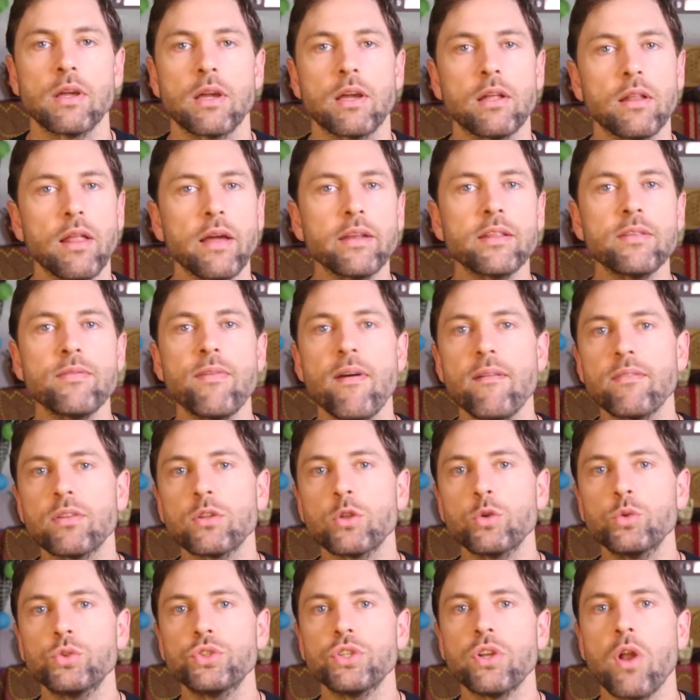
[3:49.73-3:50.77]
Collective
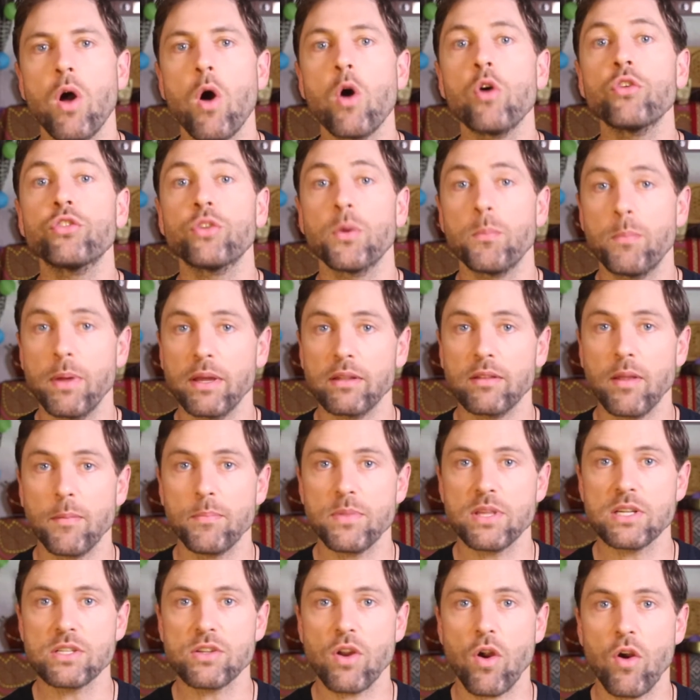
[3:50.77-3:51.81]
Evolution also picked
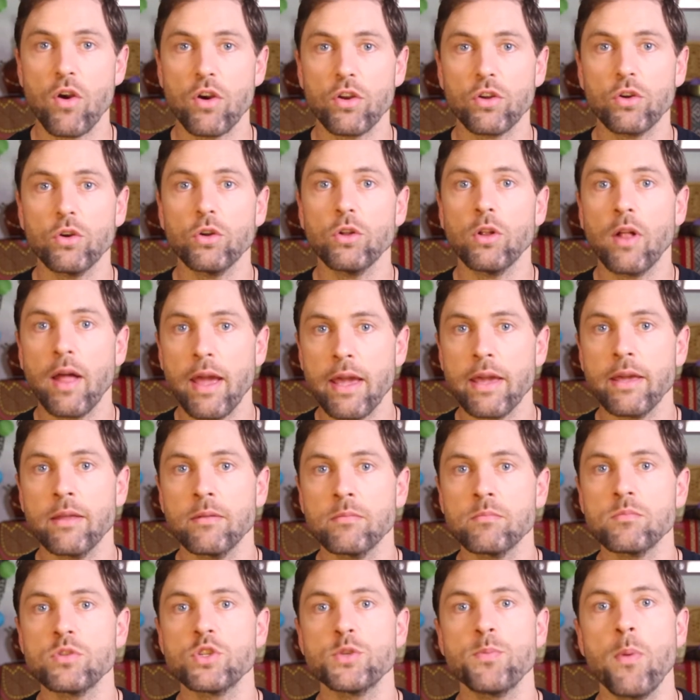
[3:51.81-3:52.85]
up this article
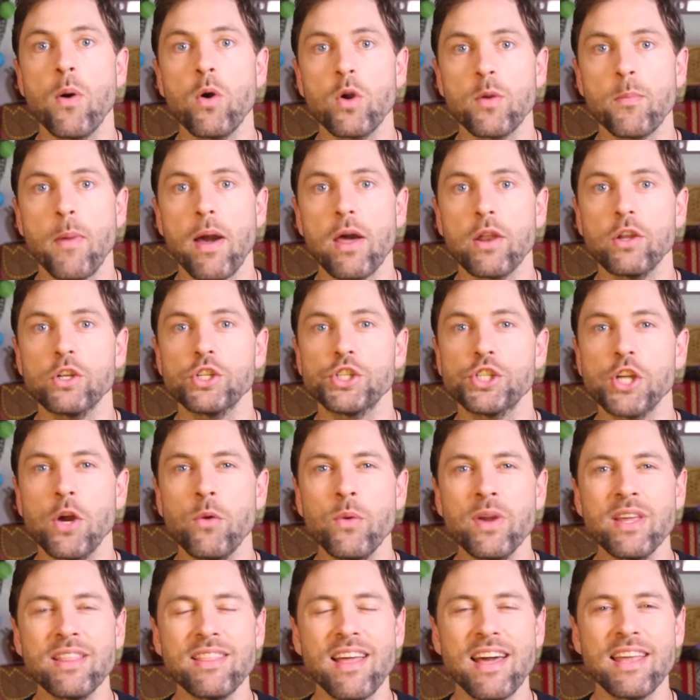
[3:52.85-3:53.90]
and spoke about it,
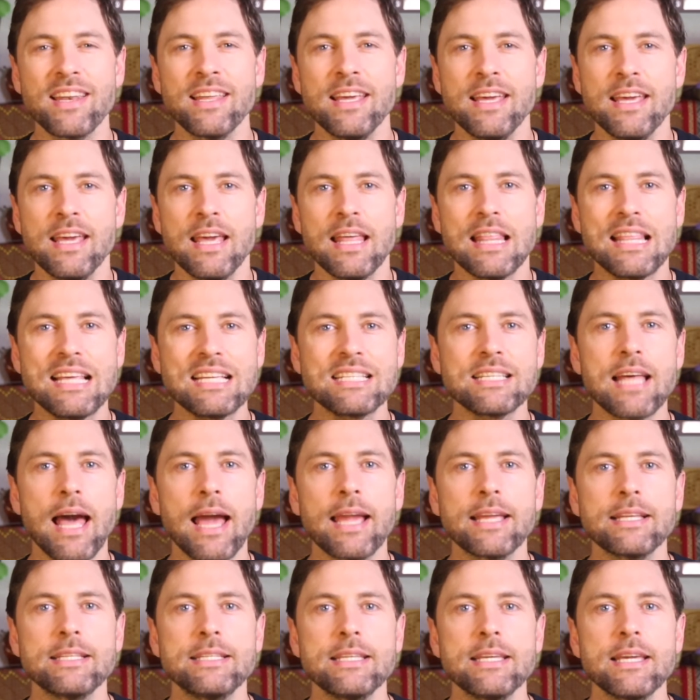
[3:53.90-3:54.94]
showing that this
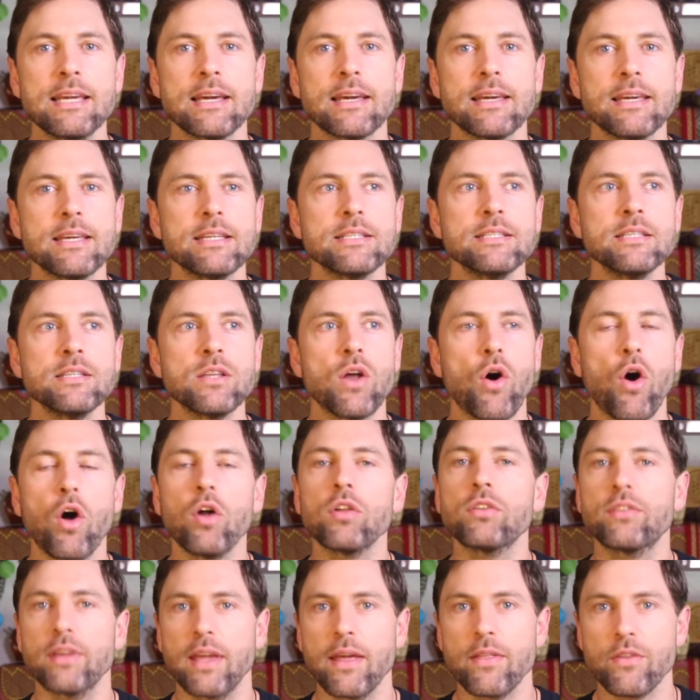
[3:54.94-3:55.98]
idea isn't
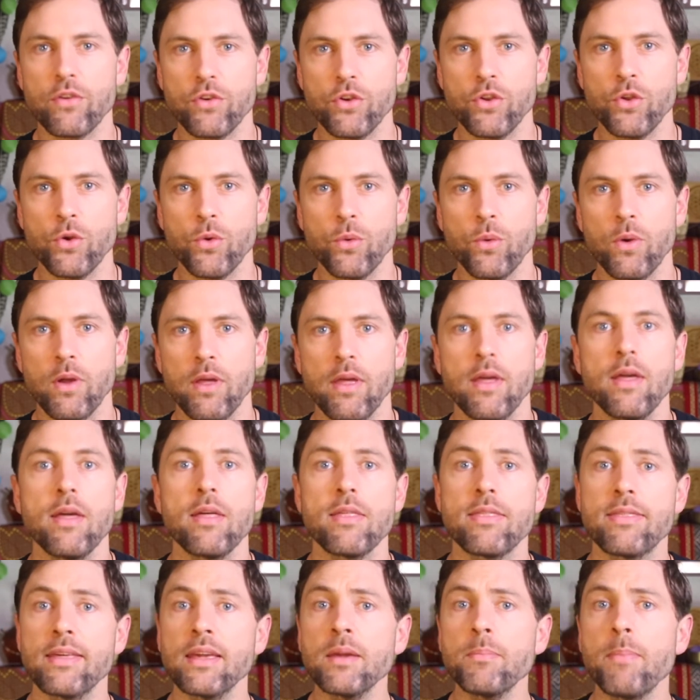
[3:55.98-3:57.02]
altogether new.
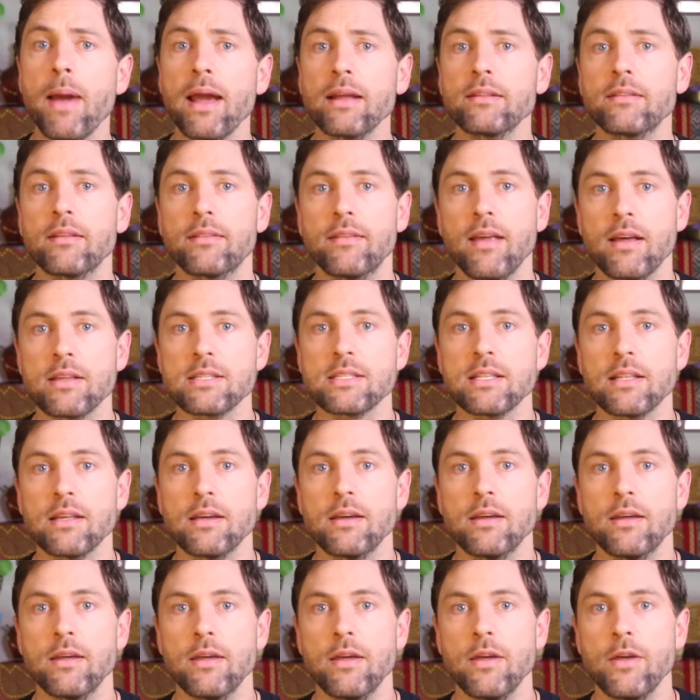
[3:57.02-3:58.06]
Think back to
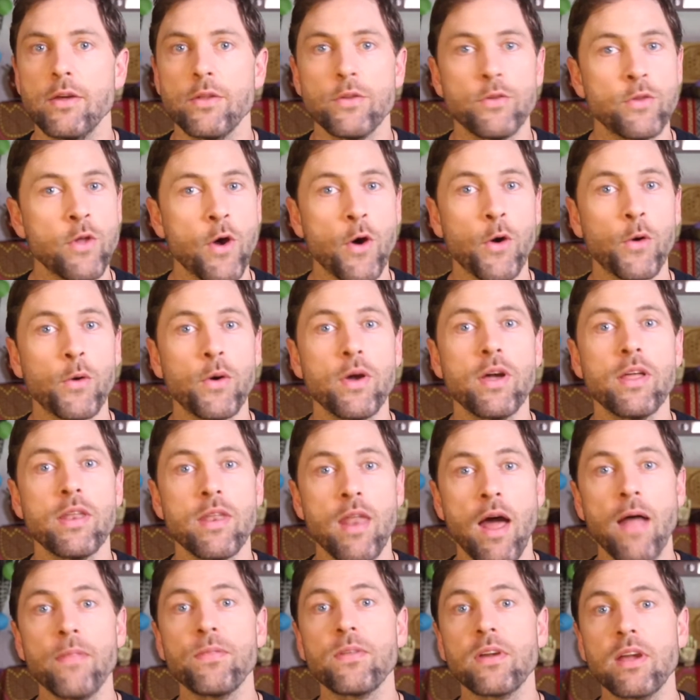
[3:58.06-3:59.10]
Tesla. No,
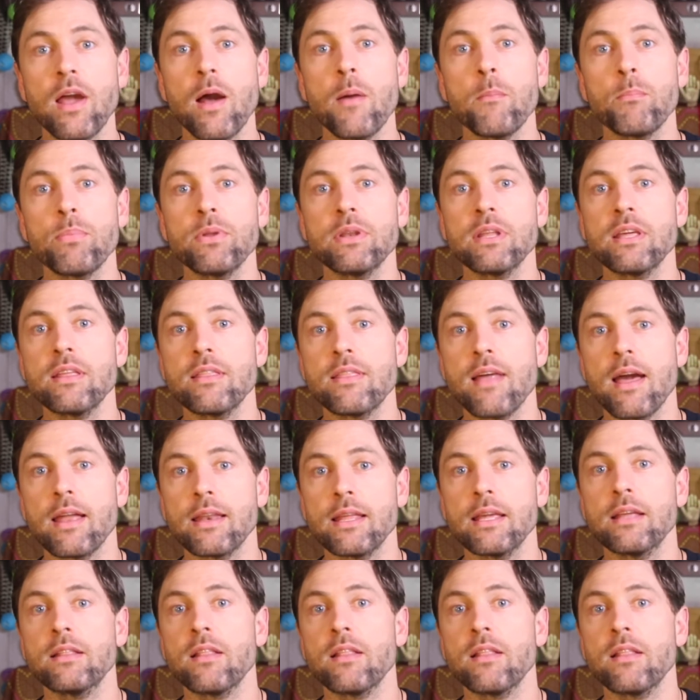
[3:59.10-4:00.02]
not the company that